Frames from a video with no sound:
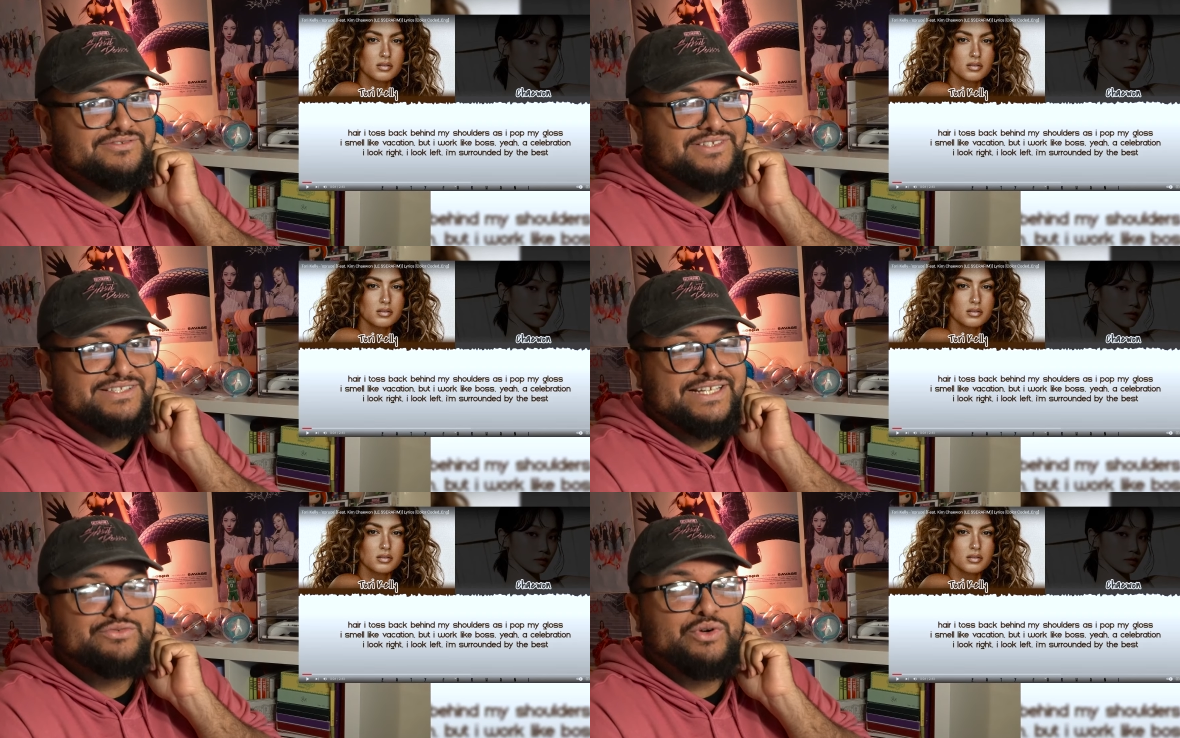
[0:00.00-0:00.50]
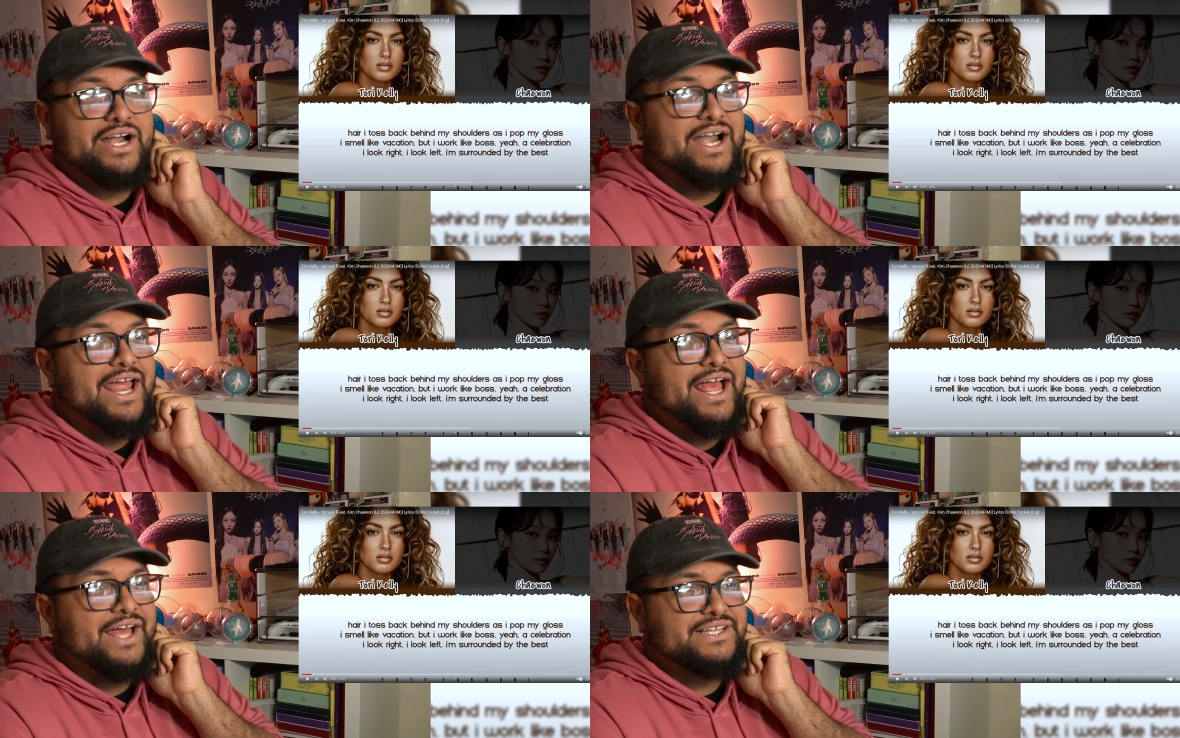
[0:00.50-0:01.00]
Speaker 1: Because that's where I,
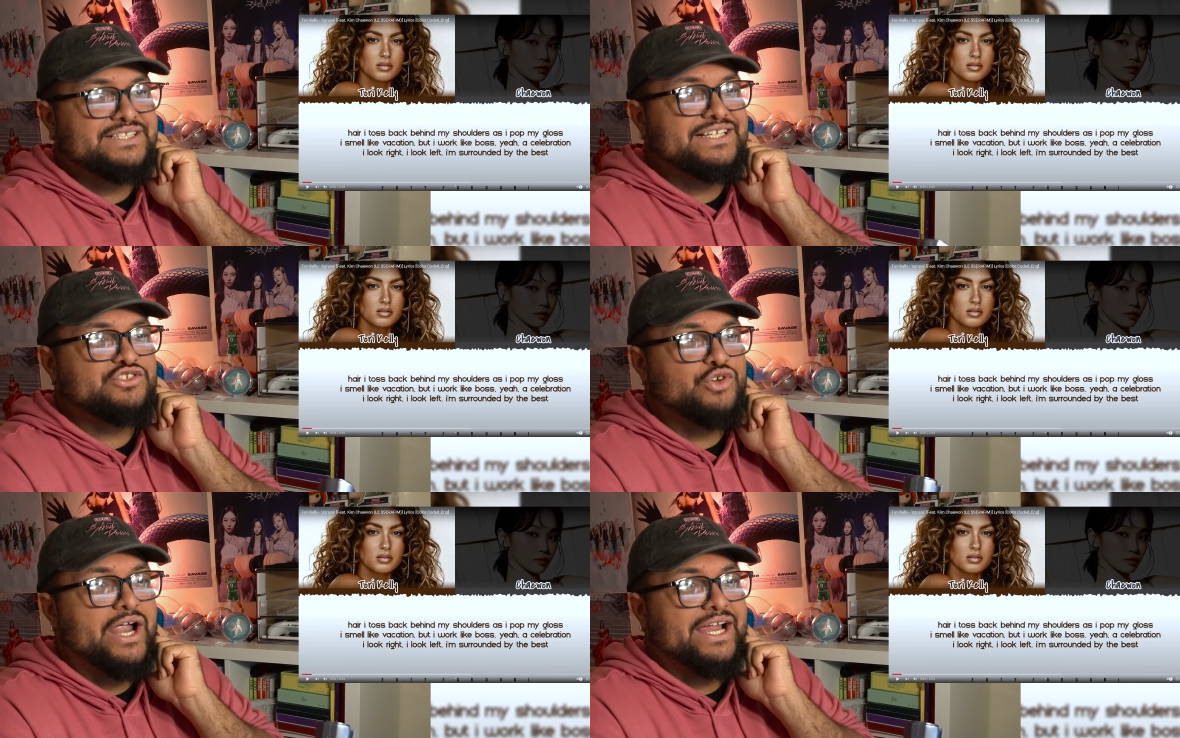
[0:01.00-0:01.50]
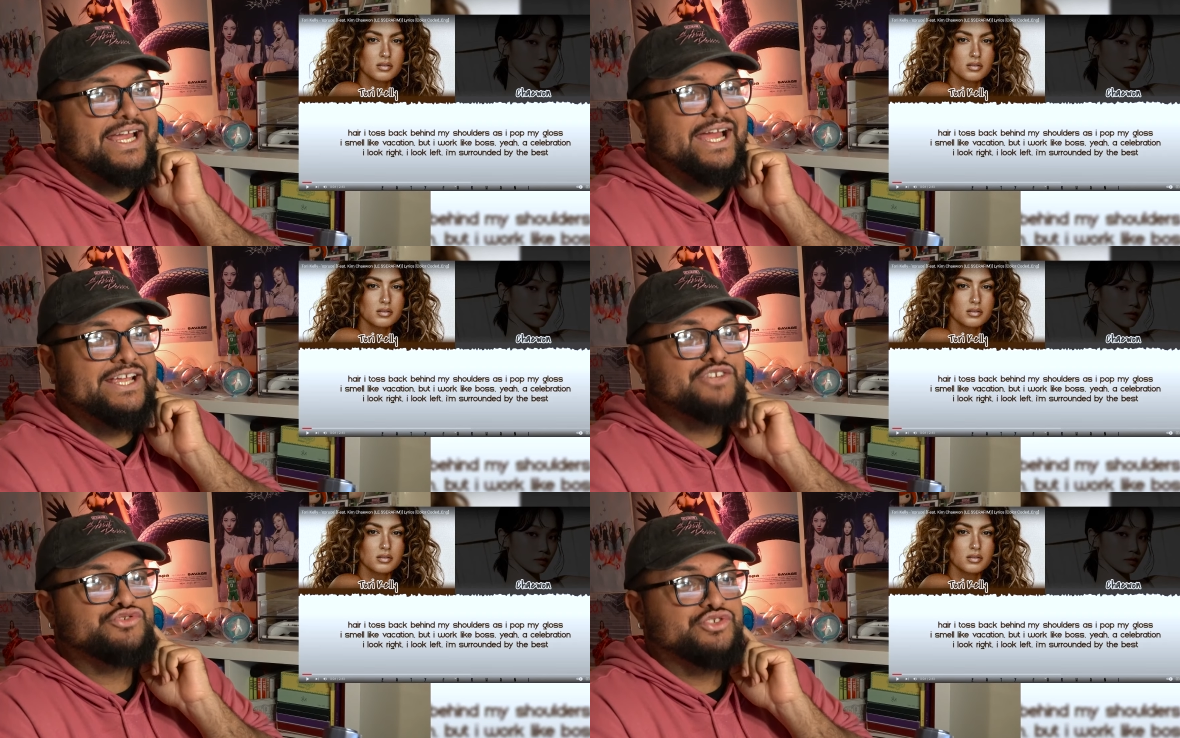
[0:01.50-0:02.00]
I, think that's where I
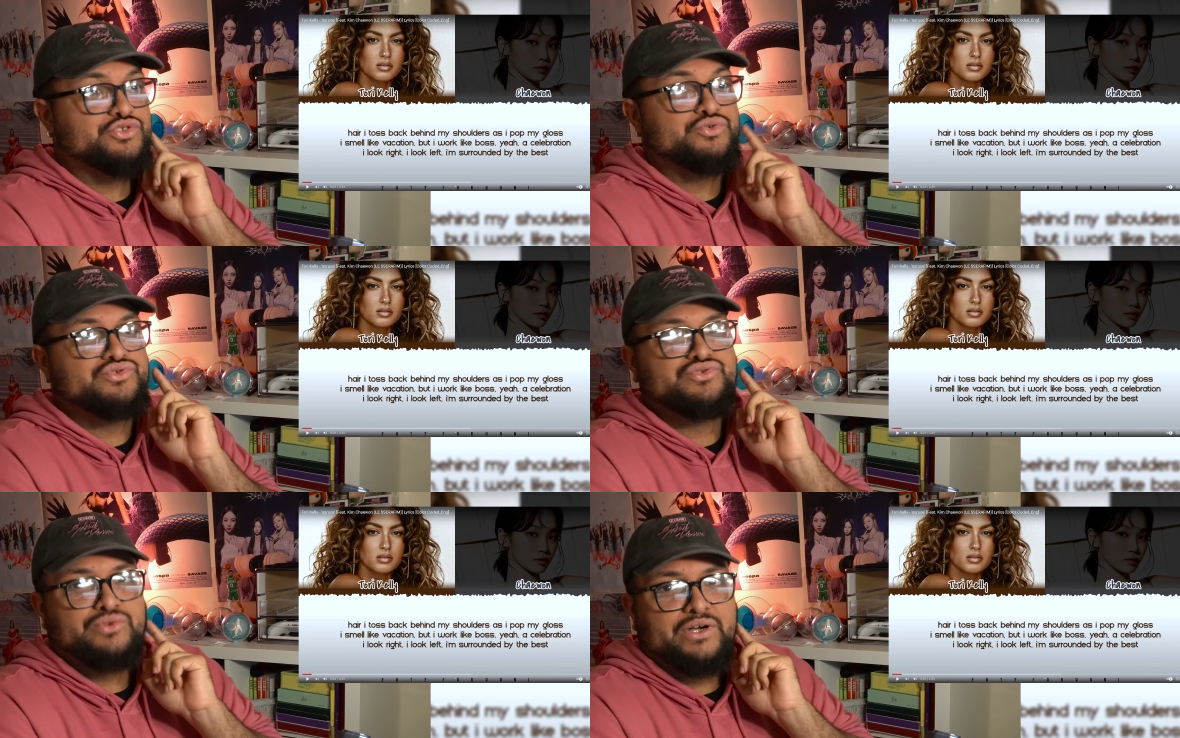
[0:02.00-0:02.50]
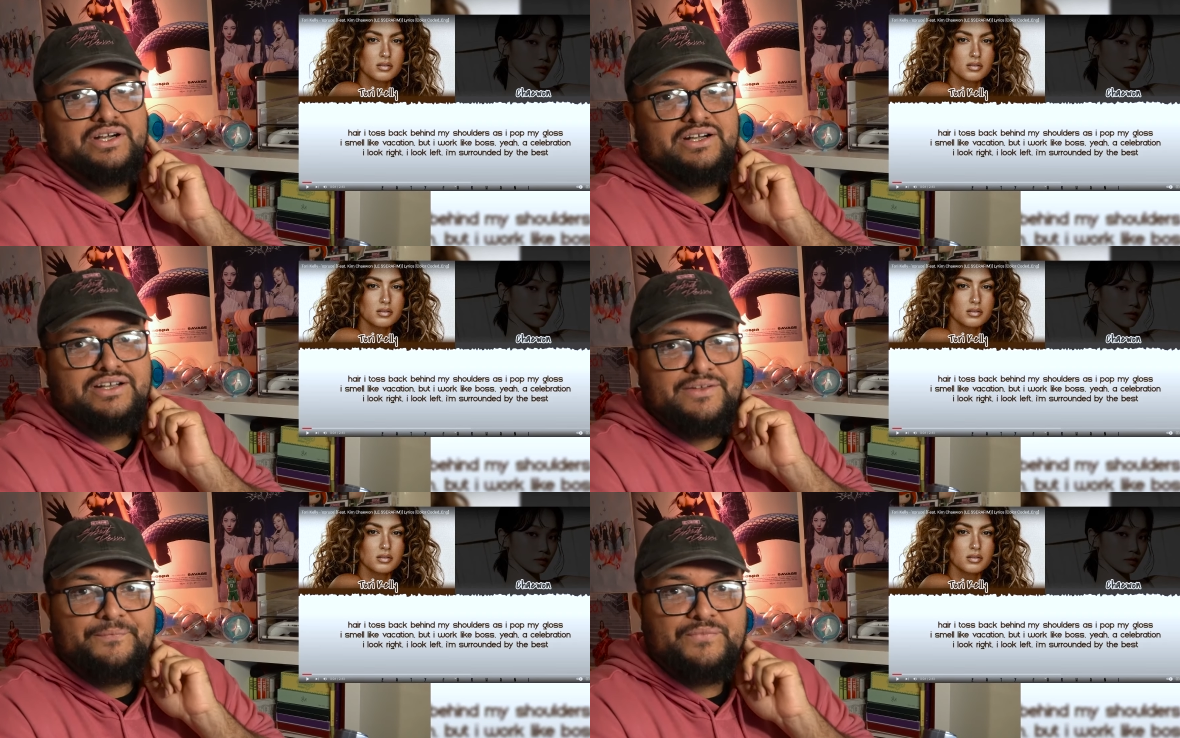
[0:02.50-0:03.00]
got introduced to her.
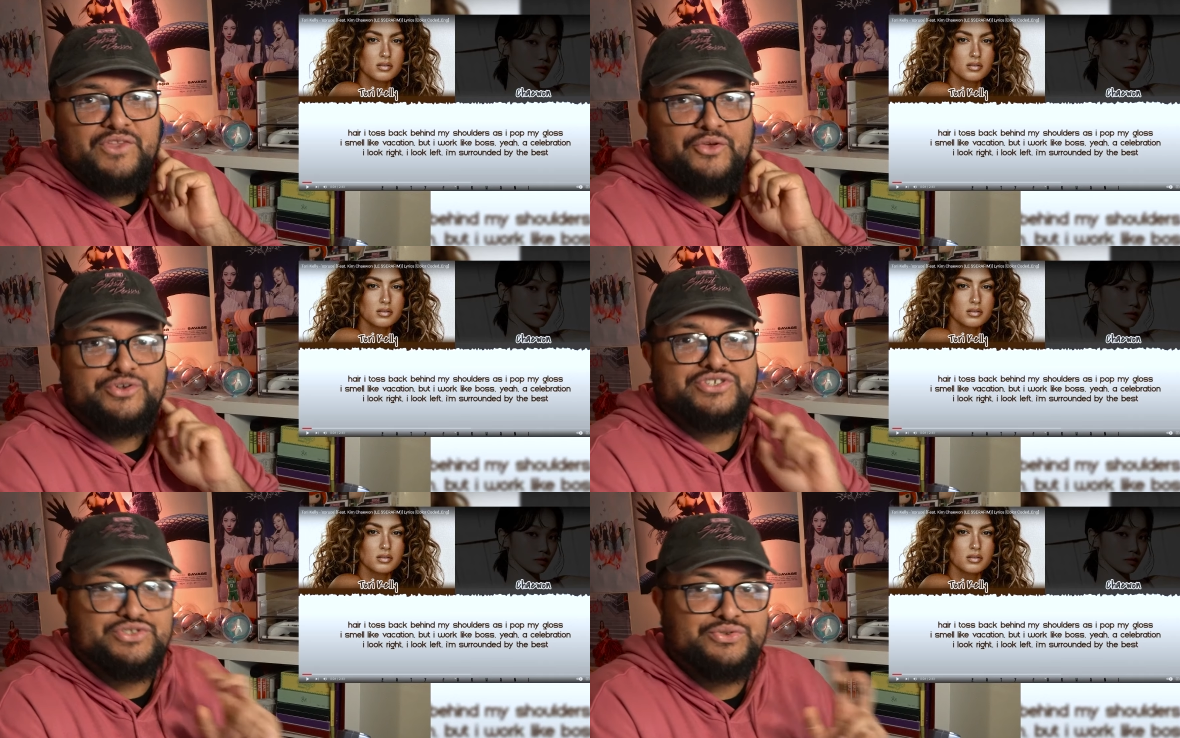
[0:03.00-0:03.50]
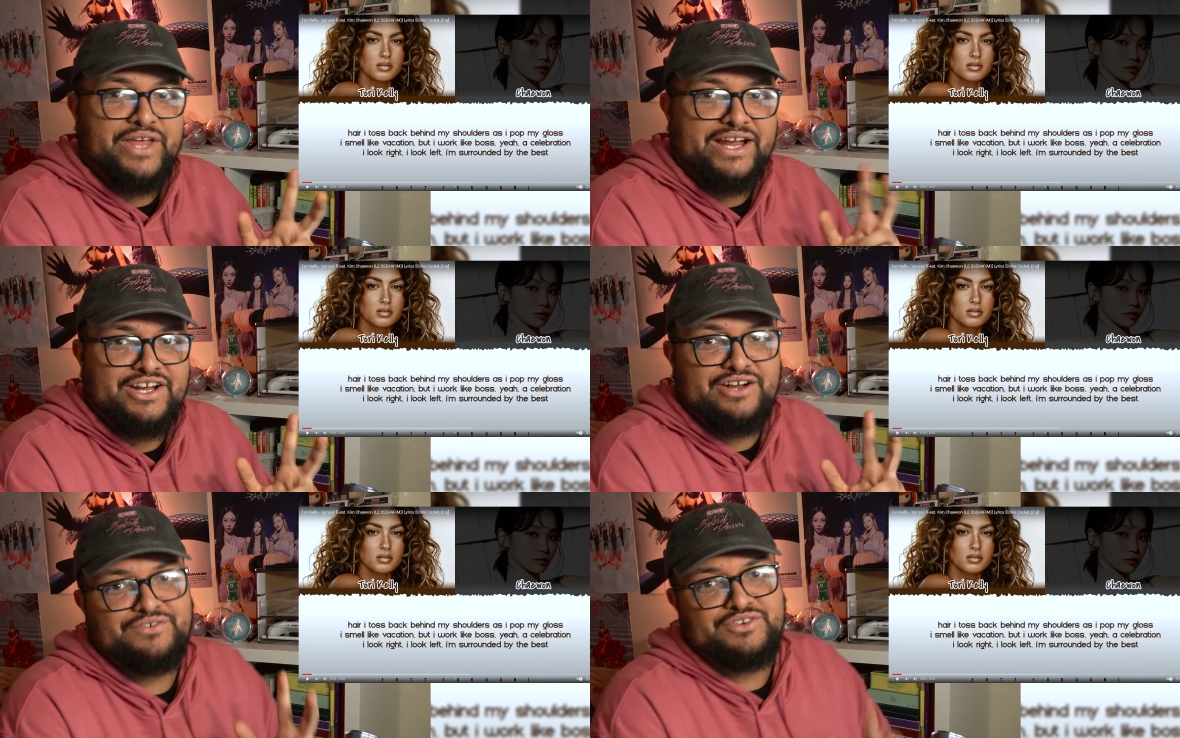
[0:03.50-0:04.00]
It was through that
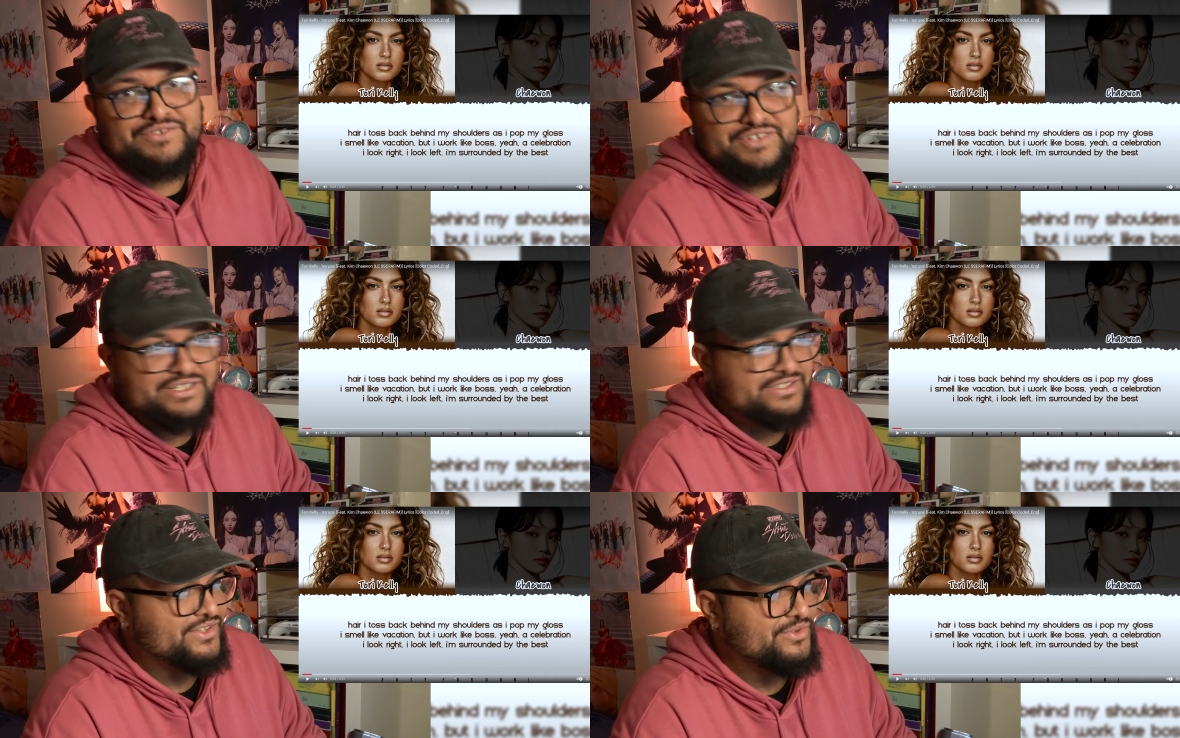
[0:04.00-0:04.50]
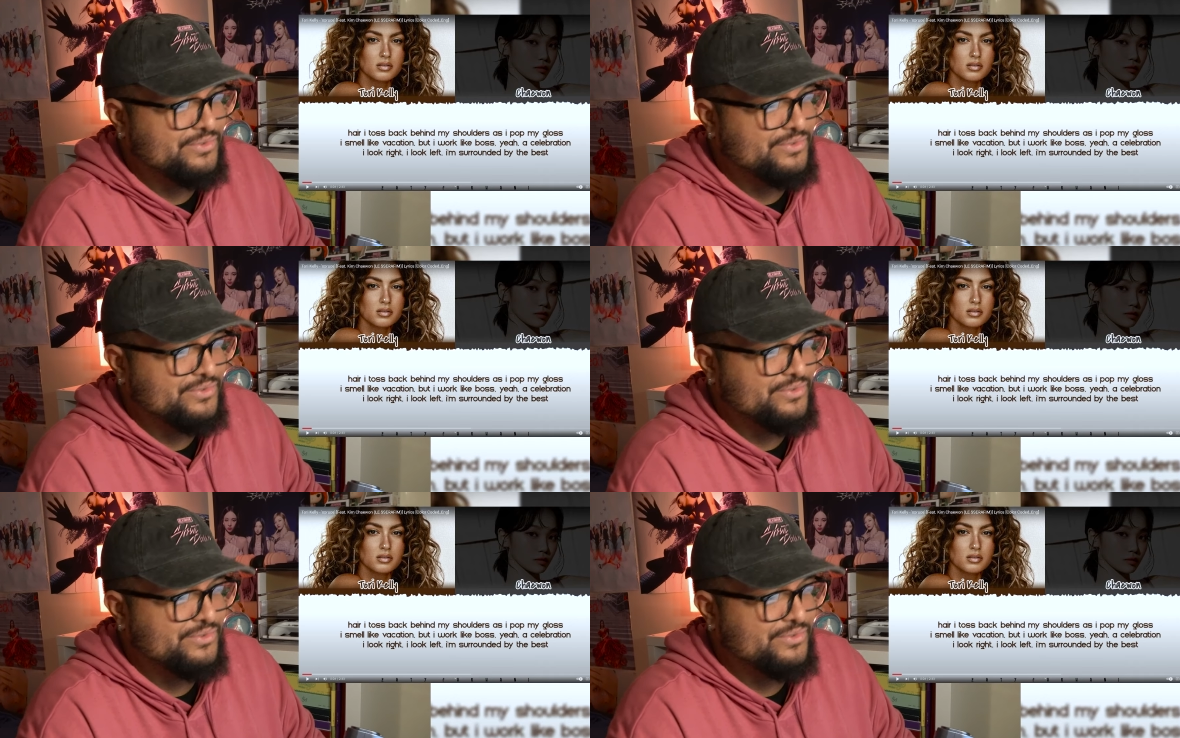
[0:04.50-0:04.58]
cover of Colors of the